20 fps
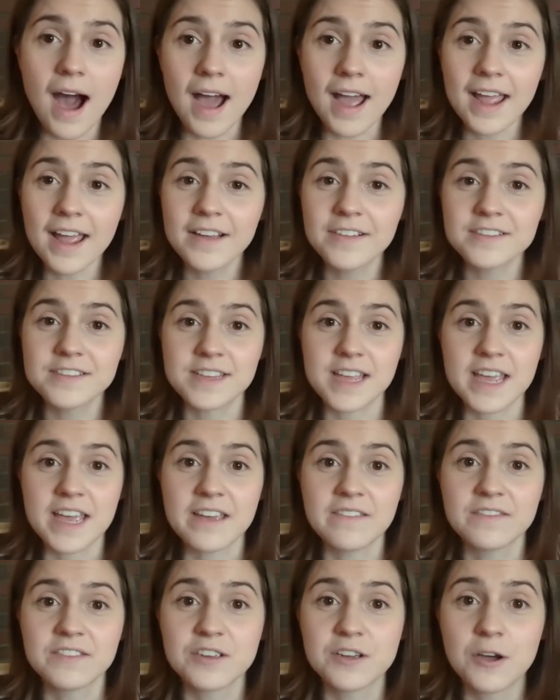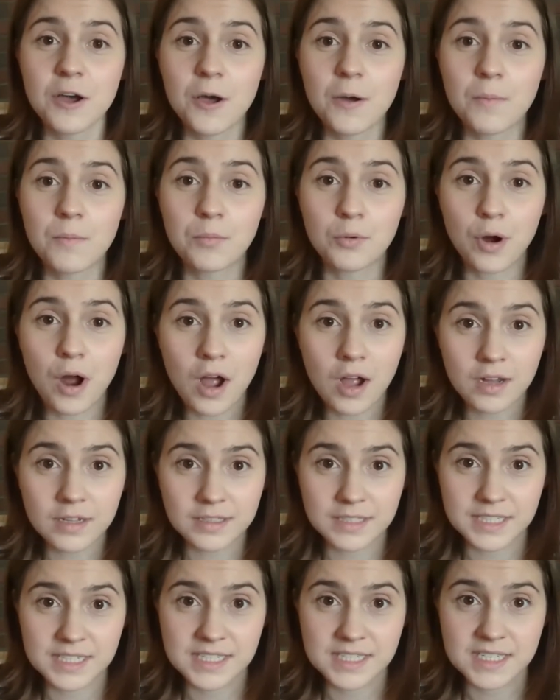I have saved
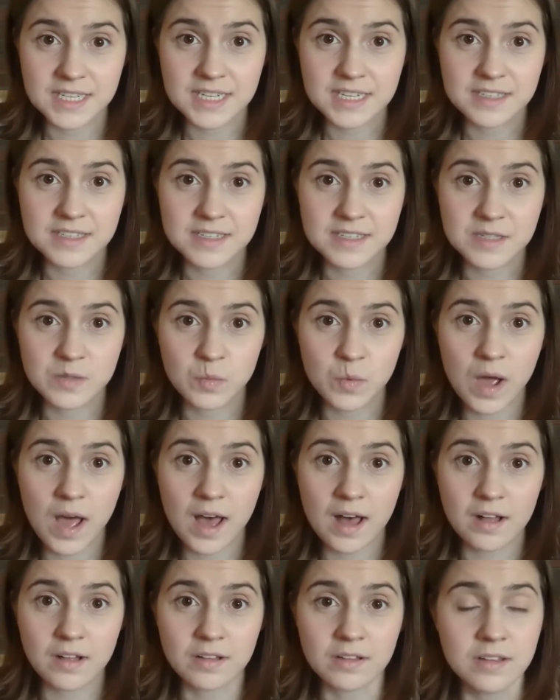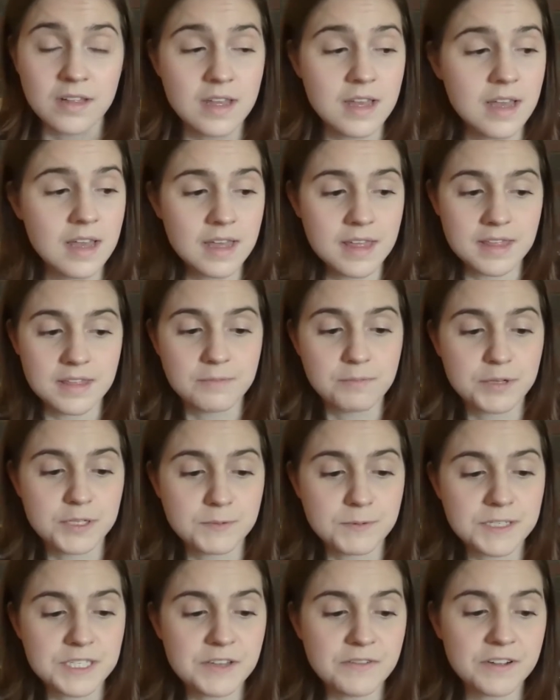broccoli seeds as well,
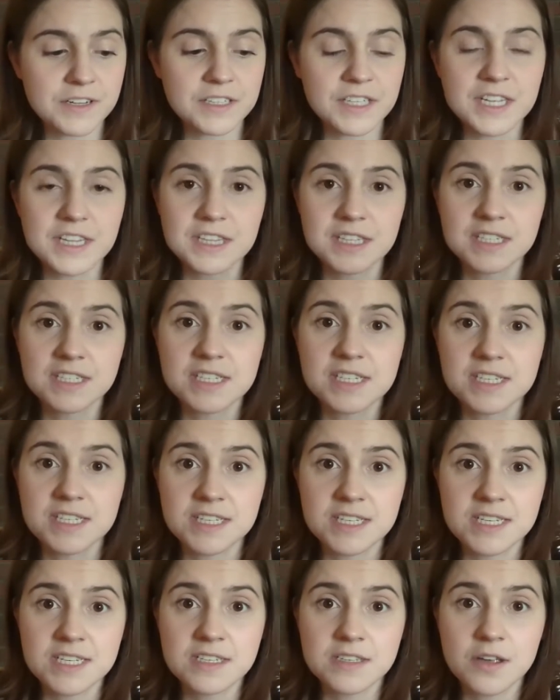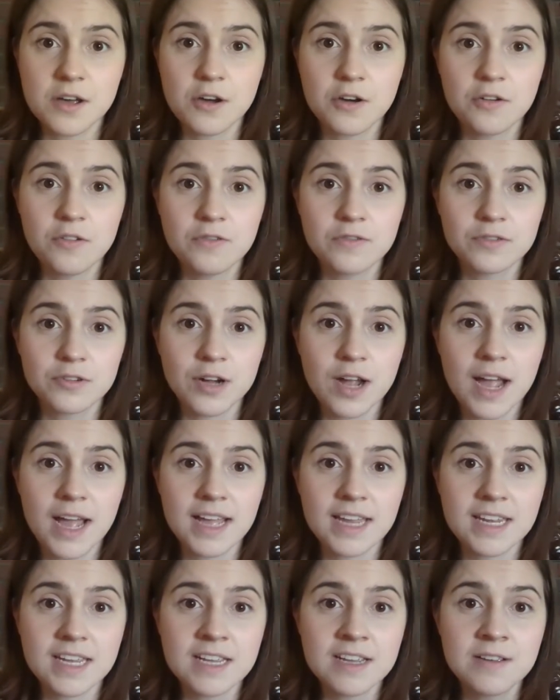specifically the DCSO
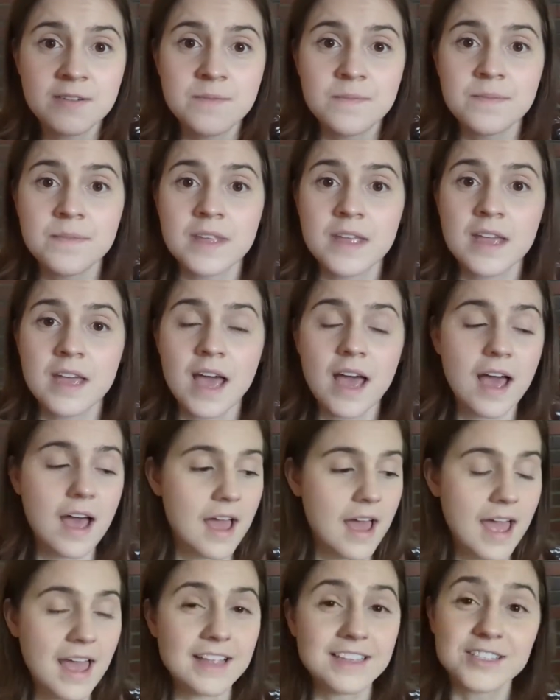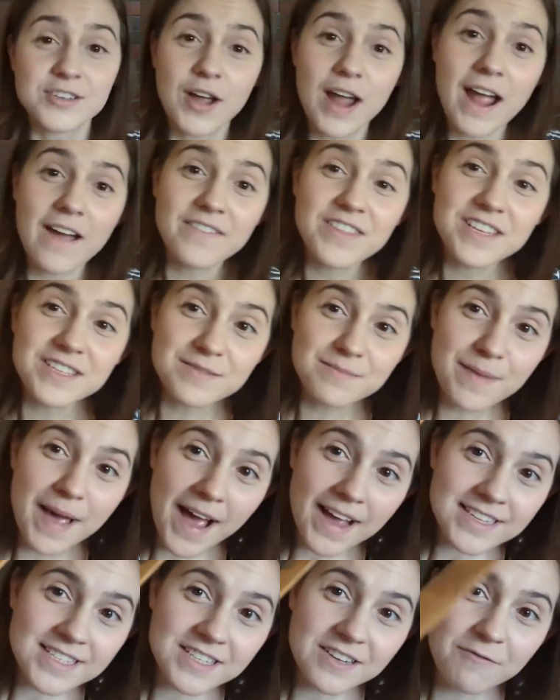variety. And so I have this
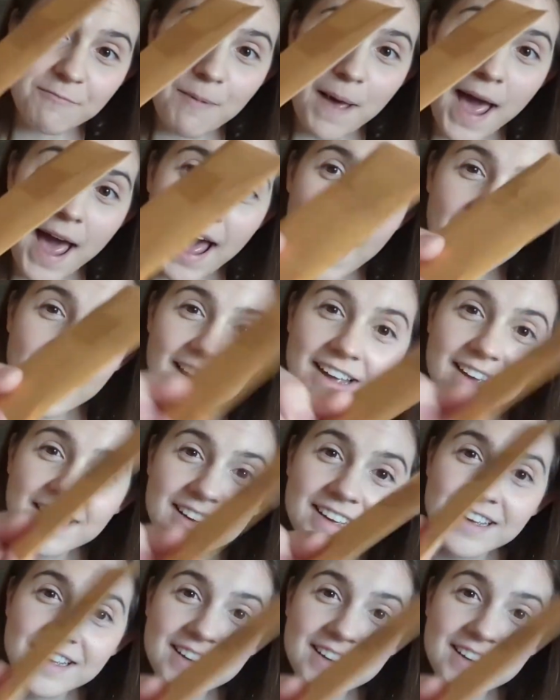massive pack